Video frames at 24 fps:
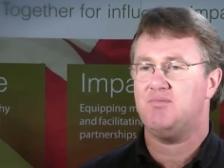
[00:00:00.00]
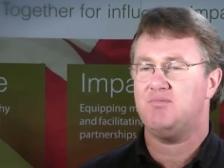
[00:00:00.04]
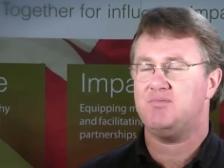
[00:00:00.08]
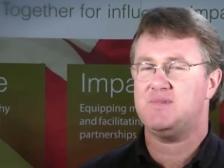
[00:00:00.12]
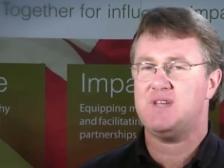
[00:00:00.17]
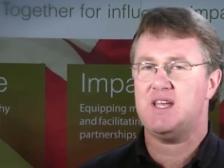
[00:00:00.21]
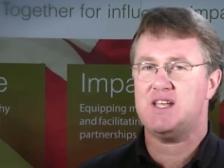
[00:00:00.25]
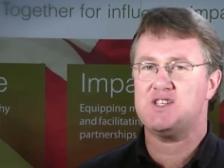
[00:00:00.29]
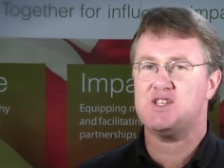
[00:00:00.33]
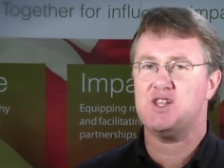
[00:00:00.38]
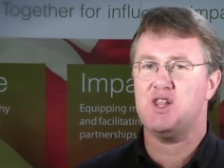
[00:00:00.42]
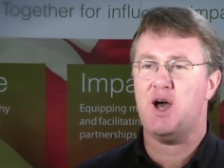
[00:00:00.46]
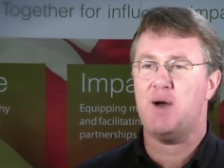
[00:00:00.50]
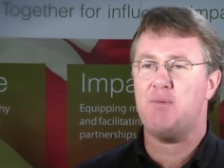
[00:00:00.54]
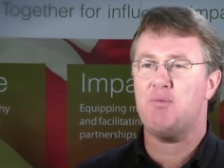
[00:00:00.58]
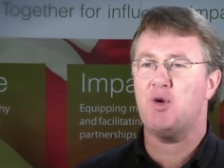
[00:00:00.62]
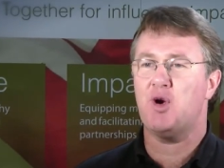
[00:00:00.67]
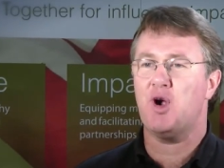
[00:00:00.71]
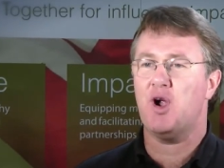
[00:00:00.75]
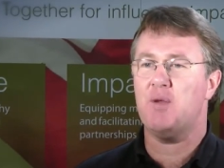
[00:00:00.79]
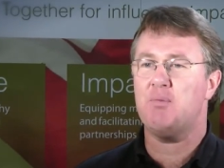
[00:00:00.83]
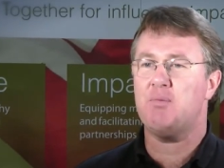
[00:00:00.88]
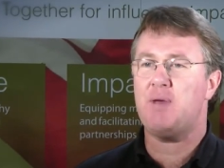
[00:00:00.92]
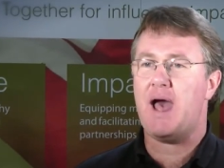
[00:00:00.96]
It takes a lot
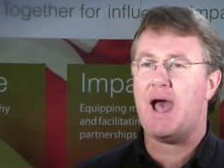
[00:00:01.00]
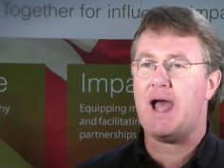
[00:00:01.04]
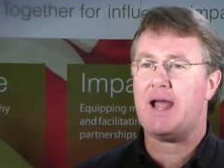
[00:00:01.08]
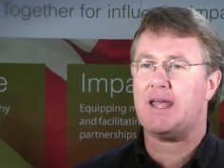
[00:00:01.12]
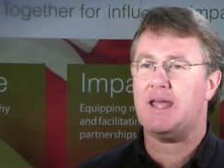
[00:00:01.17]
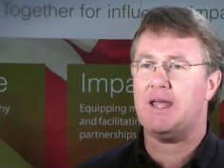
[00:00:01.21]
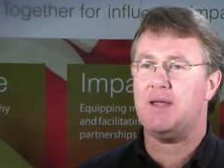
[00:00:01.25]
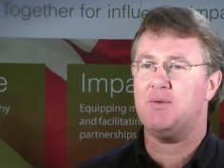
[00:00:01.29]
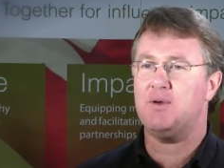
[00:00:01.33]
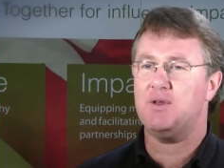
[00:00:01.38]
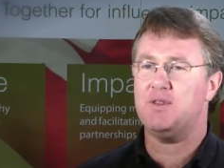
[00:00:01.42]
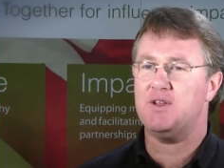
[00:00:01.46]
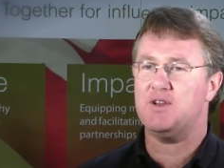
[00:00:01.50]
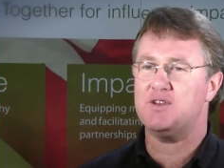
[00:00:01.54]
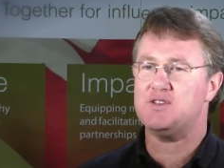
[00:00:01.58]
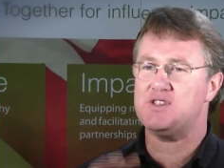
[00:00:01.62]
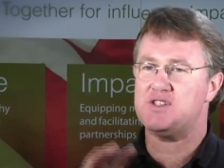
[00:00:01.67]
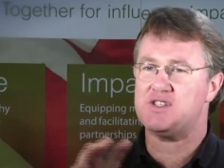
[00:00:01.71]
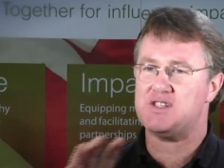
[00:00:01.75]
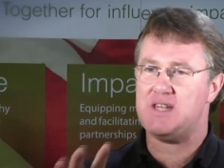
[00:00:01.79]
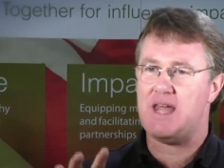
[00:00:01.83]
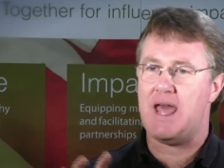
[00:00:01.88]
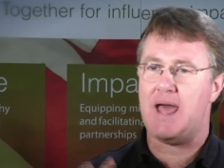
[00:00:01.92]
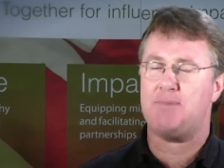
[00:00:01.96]
more unpacking, but there's
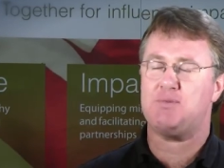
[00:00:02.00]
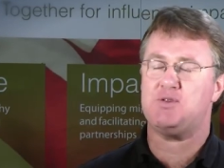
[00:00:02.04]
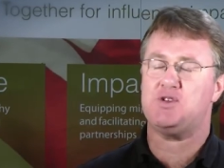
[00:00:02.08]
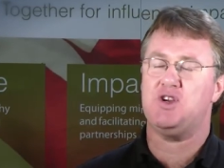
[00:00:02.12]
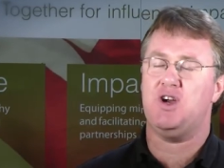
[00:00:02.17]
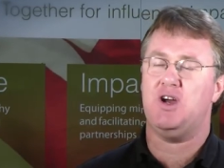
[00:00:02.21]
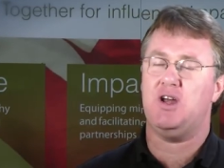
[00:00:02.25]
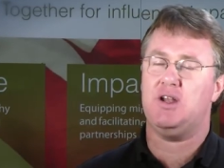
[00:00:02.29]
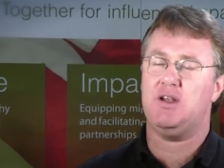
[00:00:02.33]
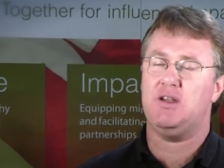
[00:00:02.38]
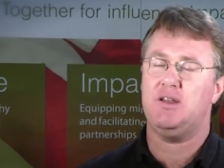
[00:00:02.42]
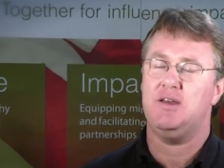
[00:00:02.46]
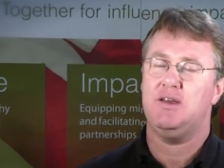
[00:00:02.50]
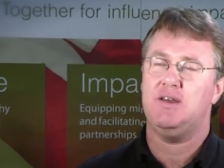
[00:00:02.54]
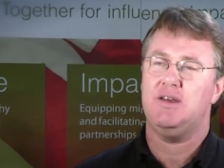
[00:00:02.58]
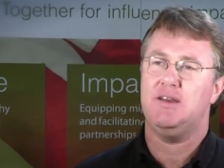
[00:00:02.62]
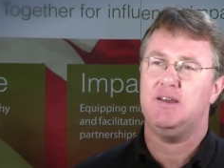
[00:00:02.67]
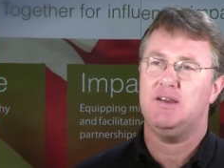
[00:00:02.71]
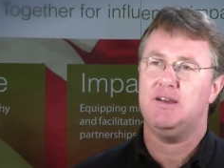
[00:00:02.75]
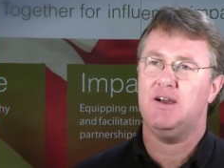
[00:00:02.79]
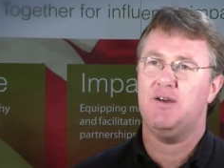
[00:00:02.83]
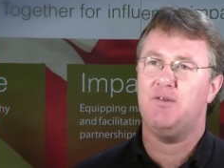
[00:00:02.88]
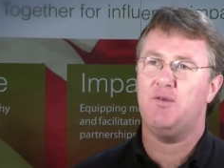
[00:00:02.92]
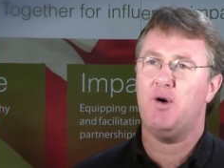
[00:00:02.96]
a snapshot
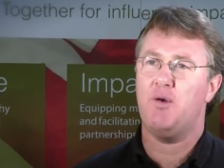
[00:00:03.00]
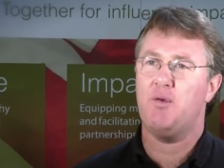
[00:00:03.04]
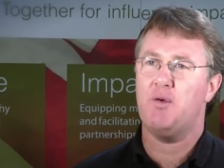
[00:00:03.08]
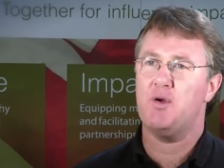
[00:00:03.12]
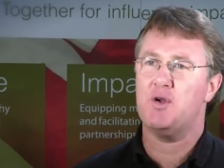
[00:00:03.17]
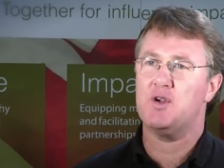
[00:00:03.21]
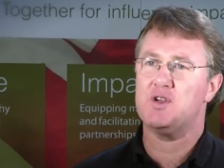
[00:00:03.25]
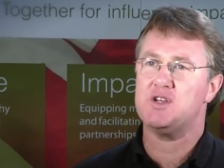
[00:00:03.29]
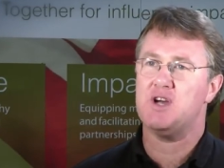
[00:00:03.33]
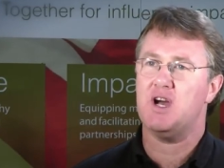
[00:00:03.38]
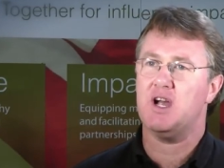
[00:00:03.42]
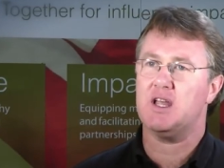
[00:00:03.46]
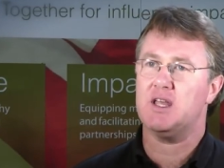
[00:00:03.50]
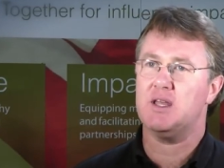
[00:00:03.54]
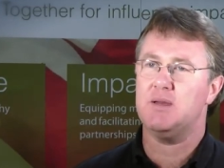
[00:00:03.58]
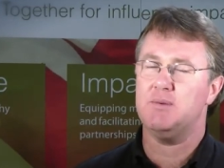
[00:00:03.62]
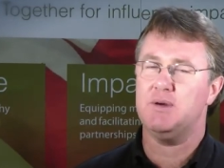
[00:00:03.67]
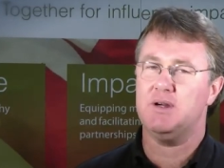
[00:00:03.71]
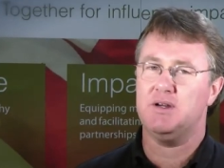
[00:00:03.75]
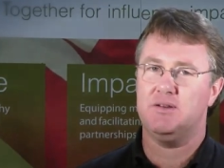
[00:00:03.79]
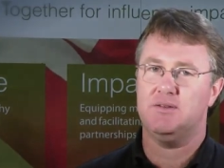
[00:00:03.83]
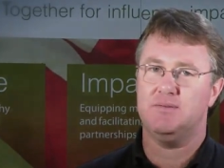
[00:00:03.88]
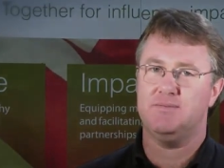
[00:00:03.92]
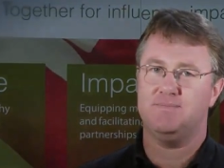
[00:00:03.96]
of what we were talking
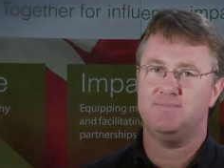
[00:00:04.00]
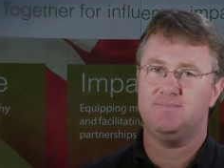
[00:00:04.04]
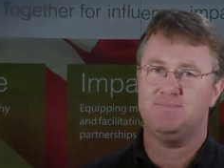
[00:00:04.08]
about.